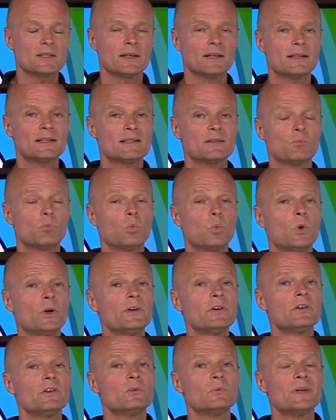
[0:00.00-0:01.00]
That's
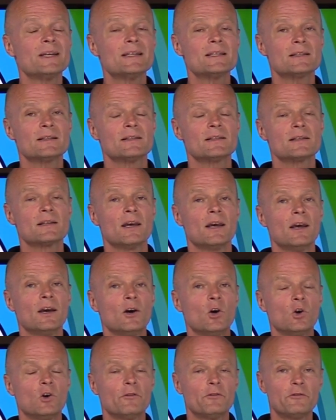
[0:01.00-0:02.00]
one of the reasons
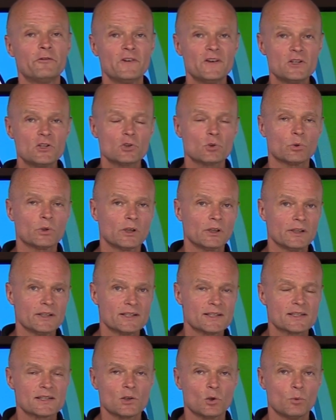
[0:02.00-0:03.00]
fish oil
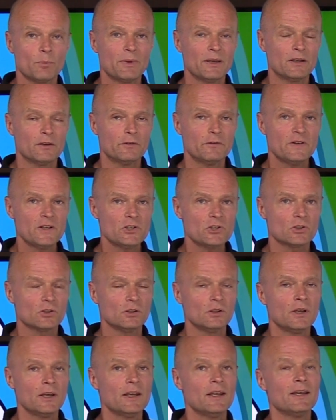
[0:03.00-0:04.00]
is so
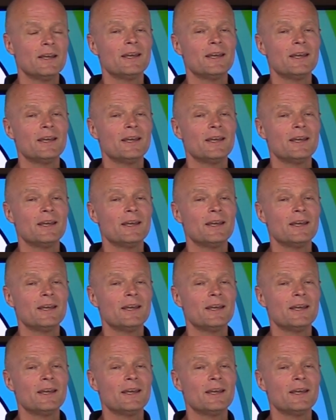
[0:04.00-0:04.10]
beneficial.